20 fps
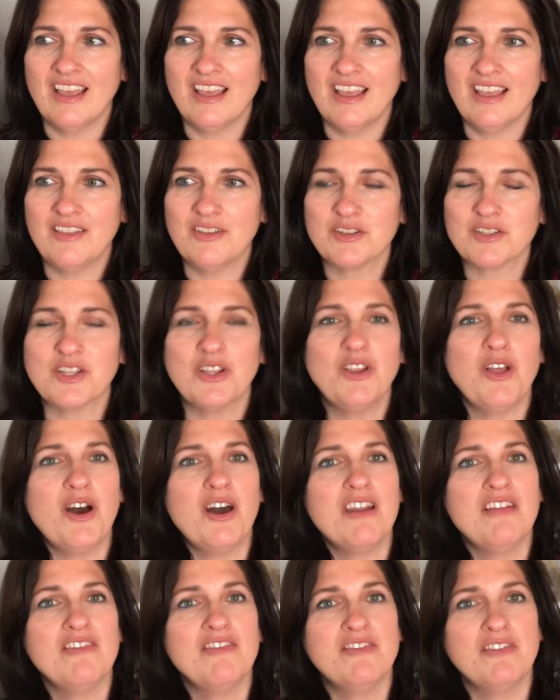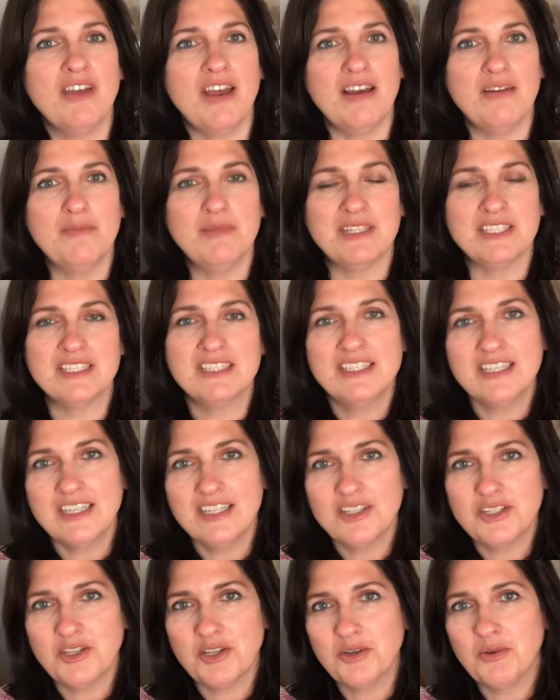there's a lot of uh, mystique
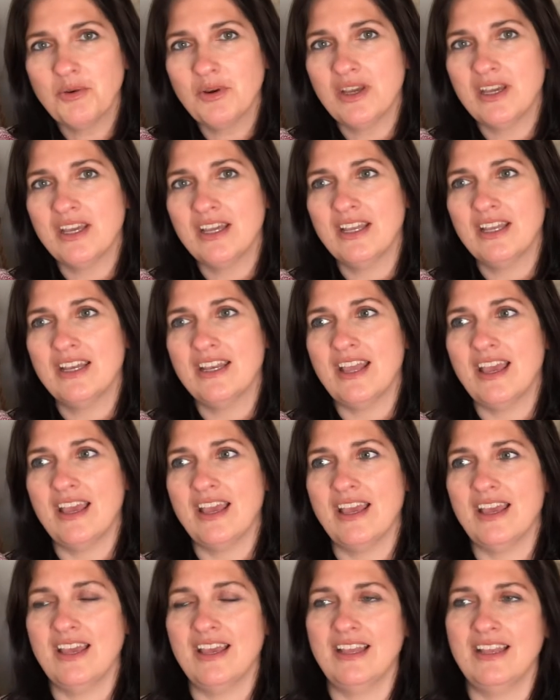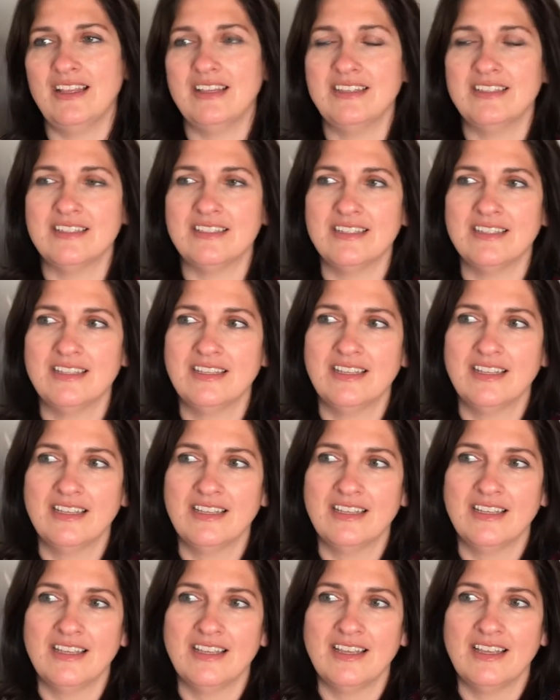to it and
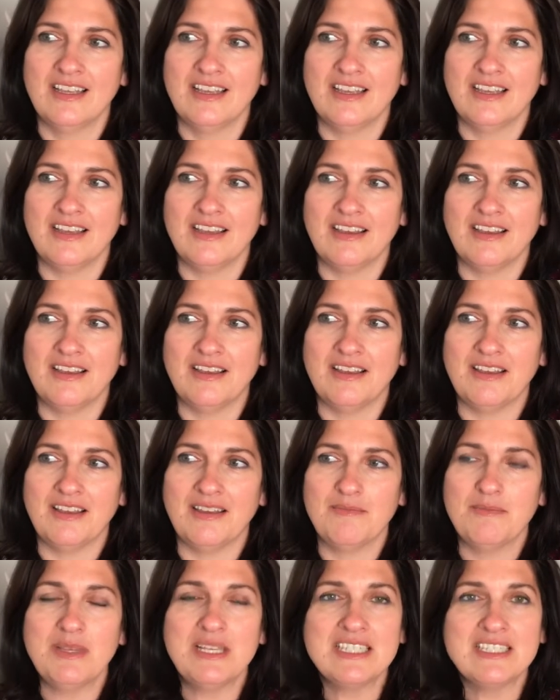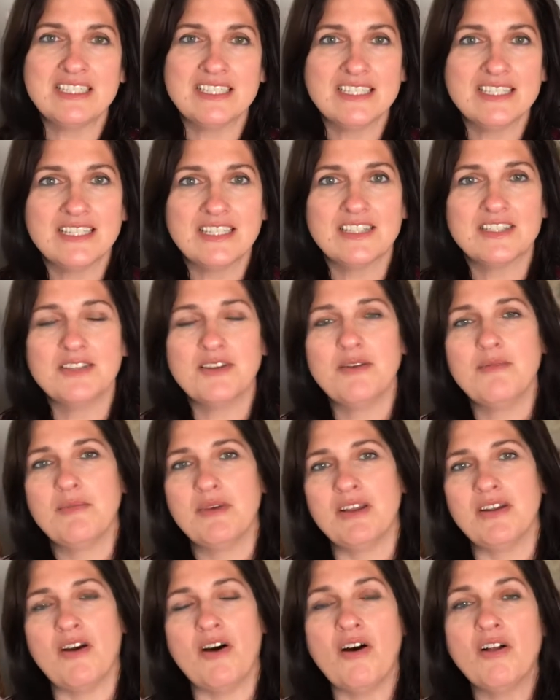mysticism
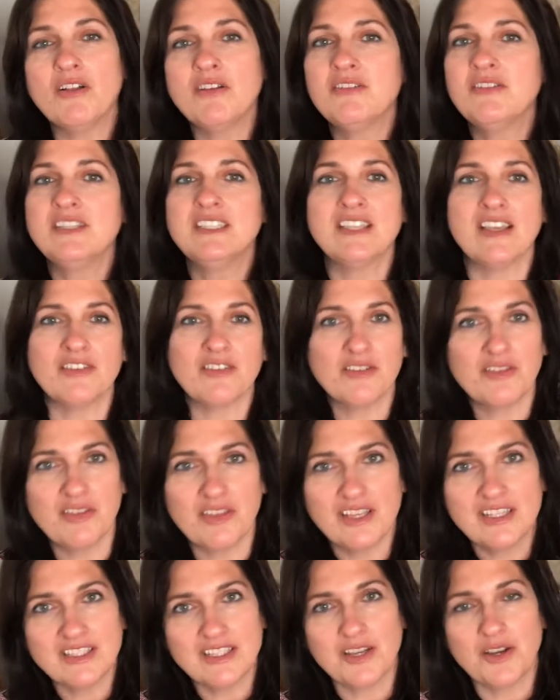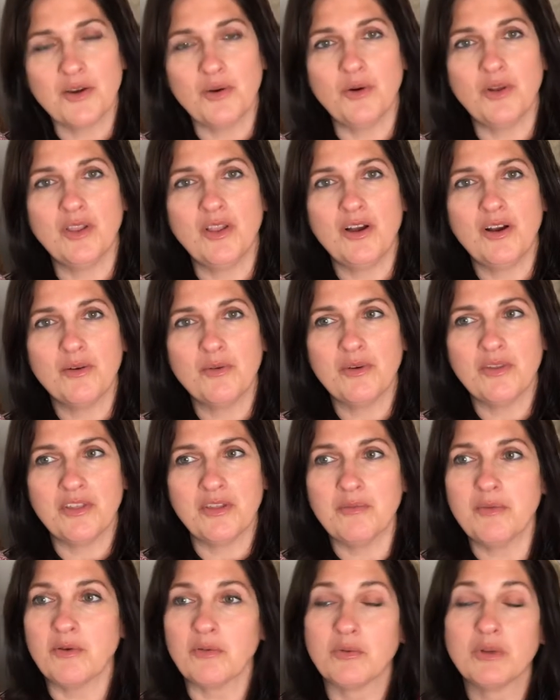and all of these other things that go along with
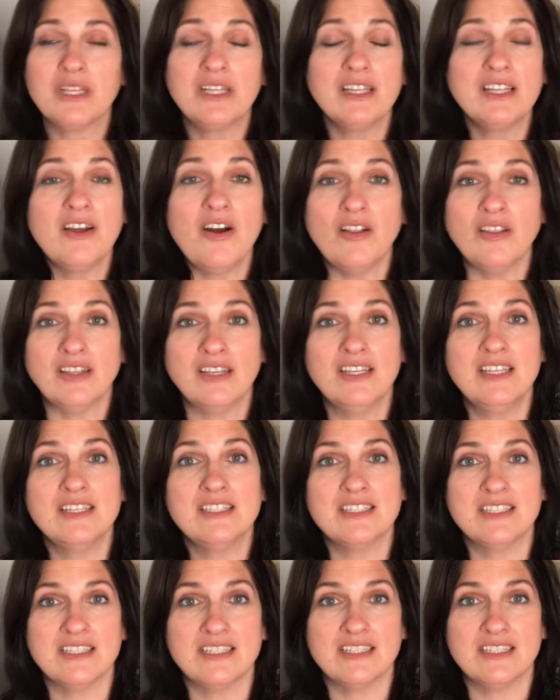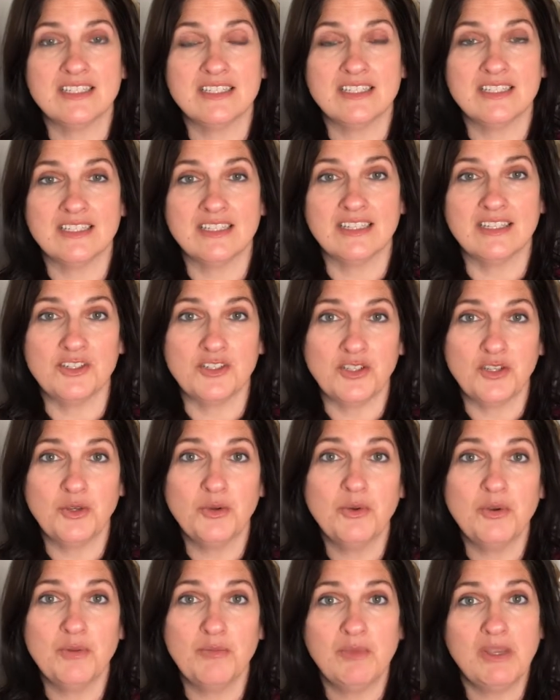it but really all it is is is
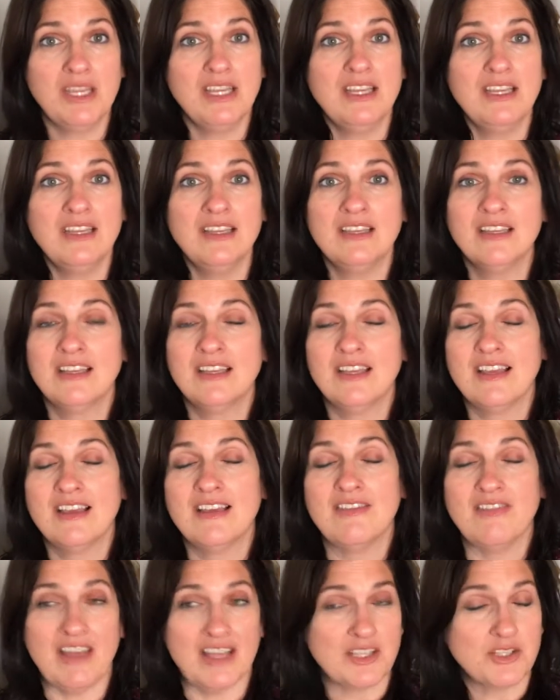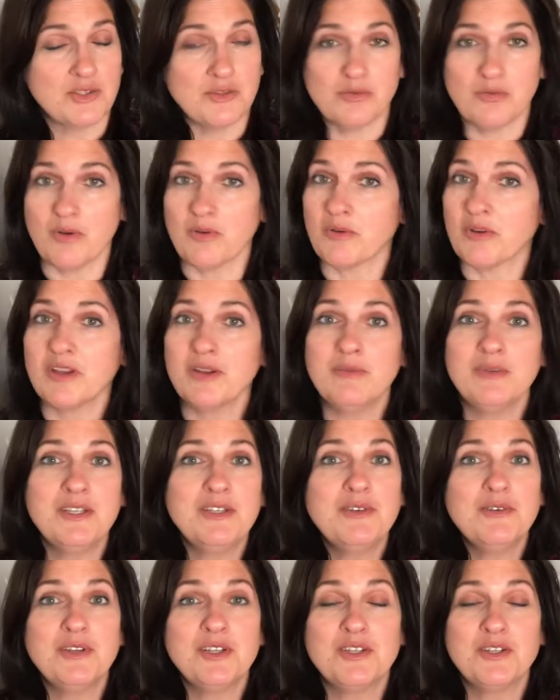you and me that's what we're going to be
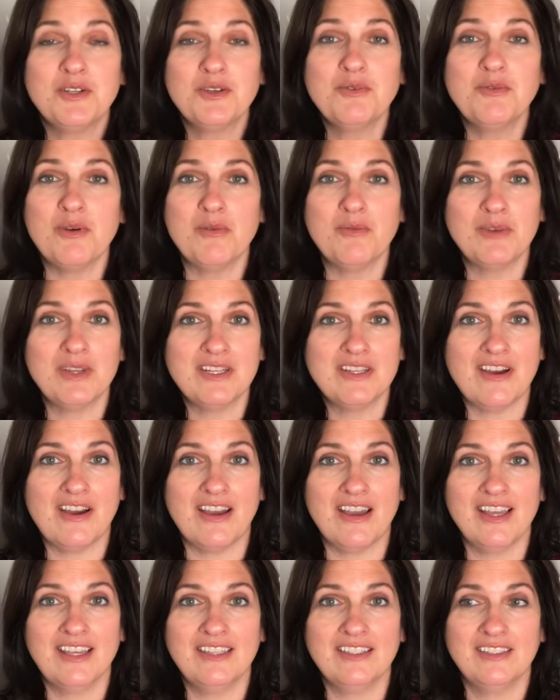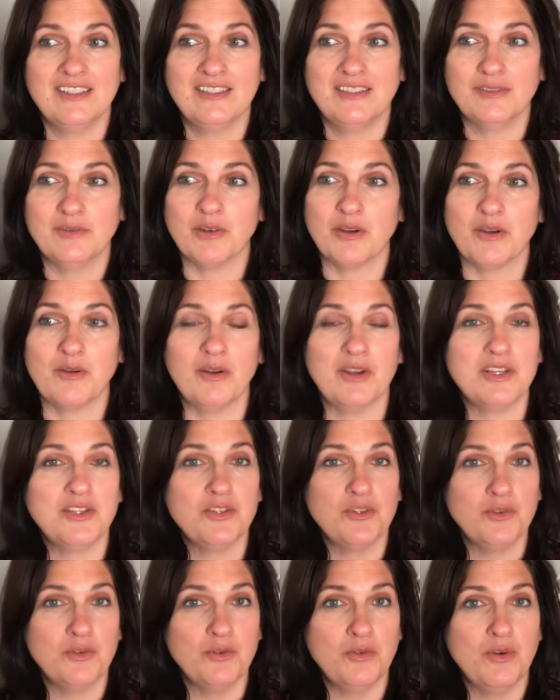doing too when we die we're going
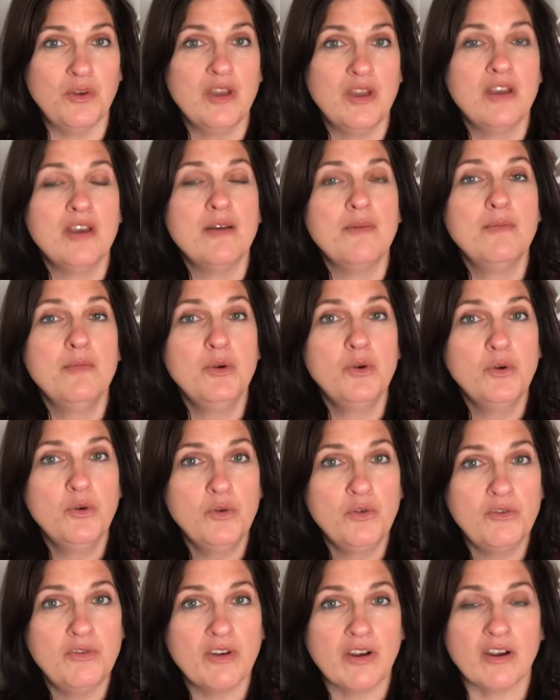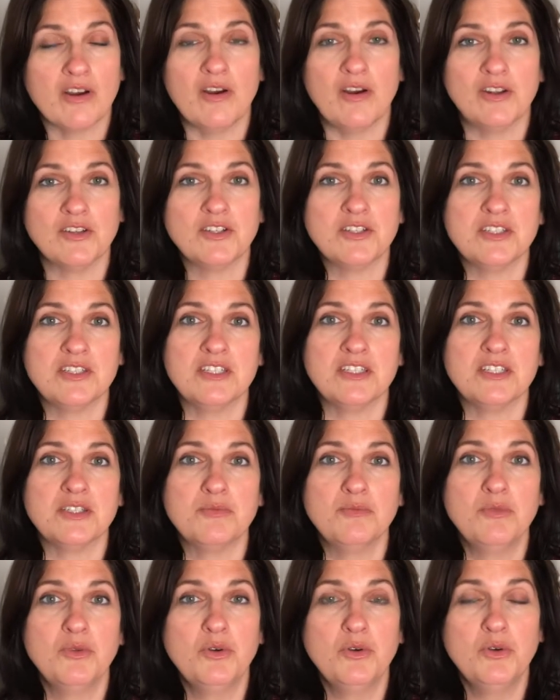to move our consciousness
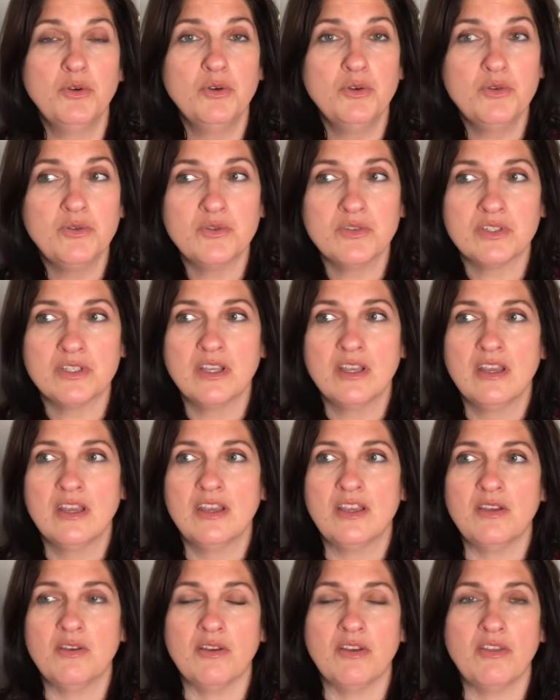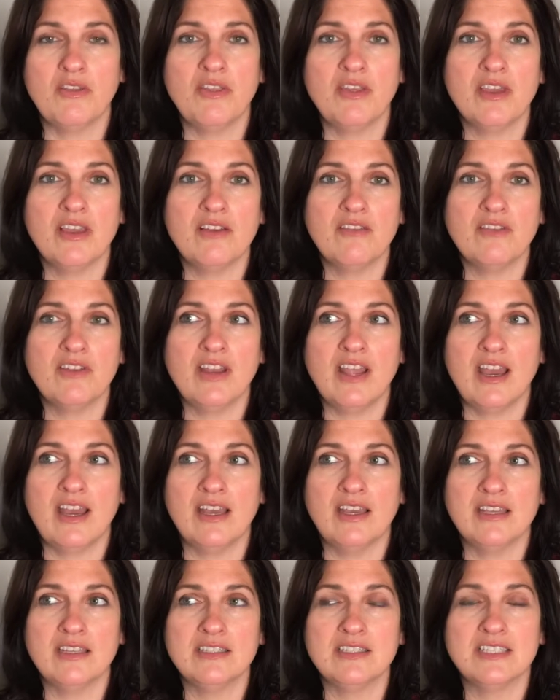moves you can think of it
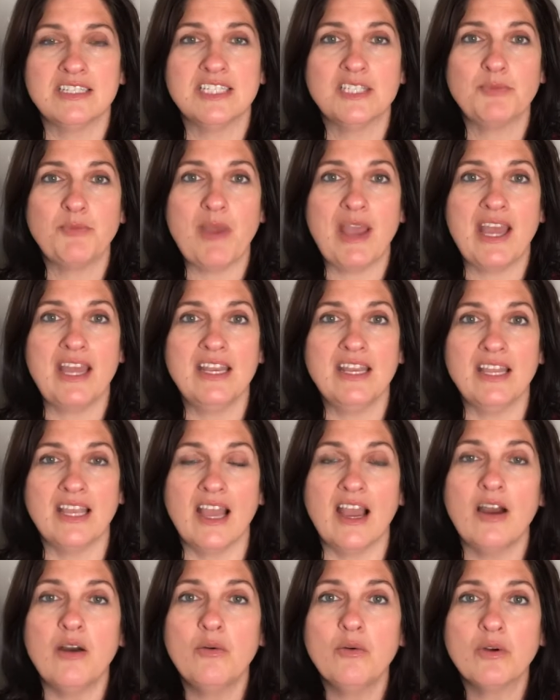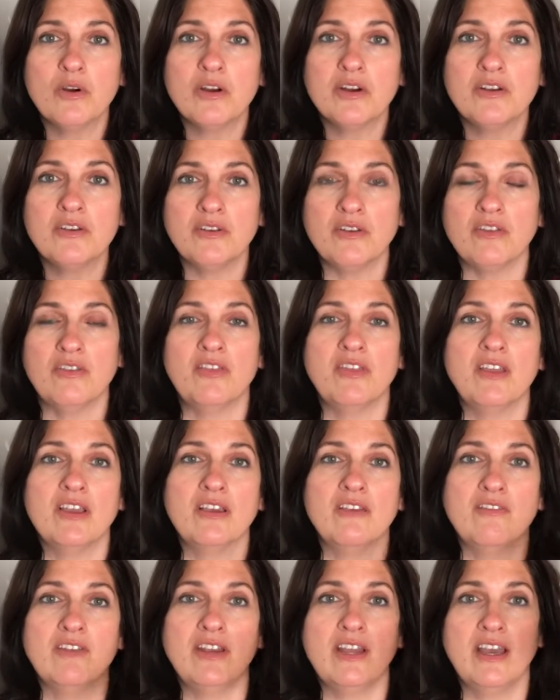as expanding outward you can think
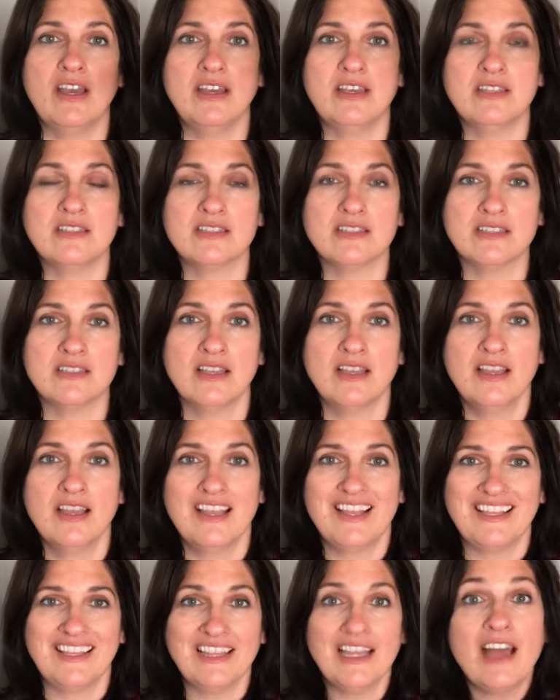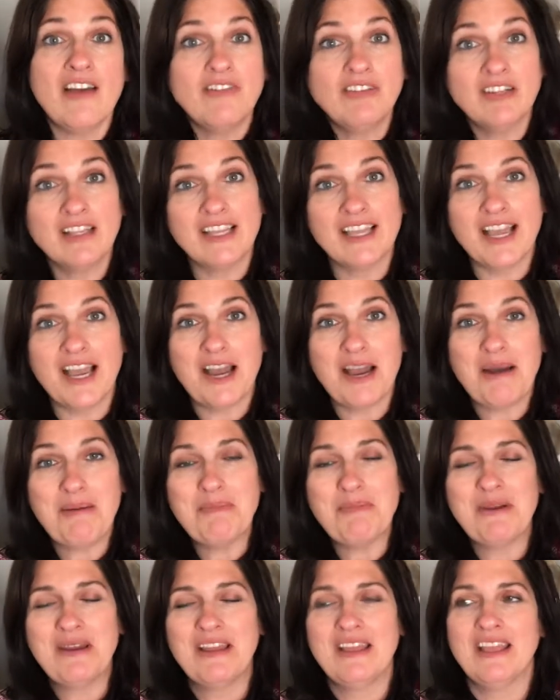of it as leveling
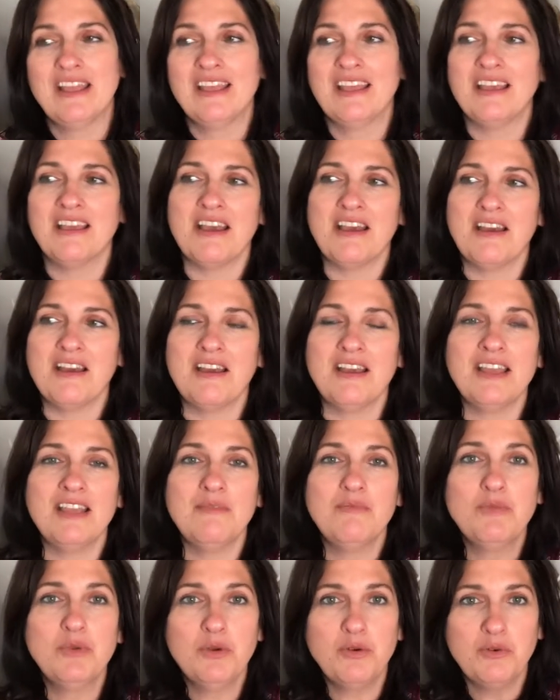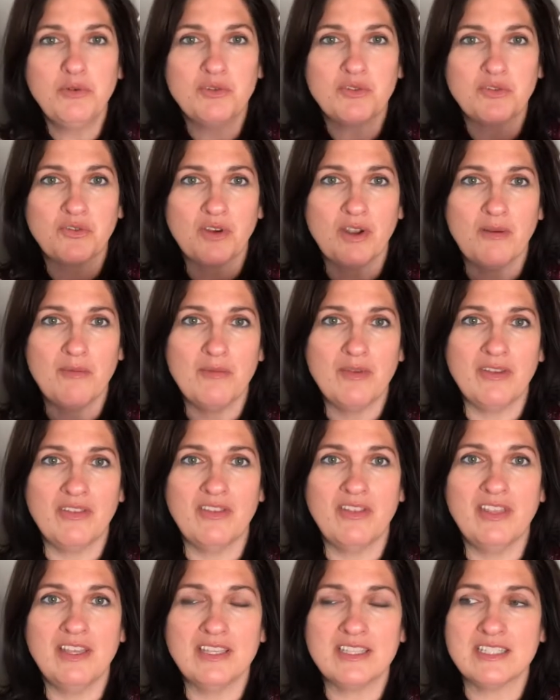up uh, it moves from
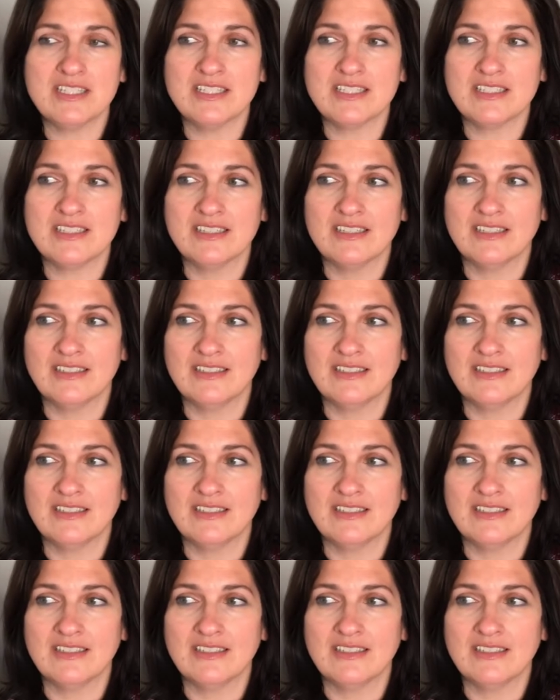this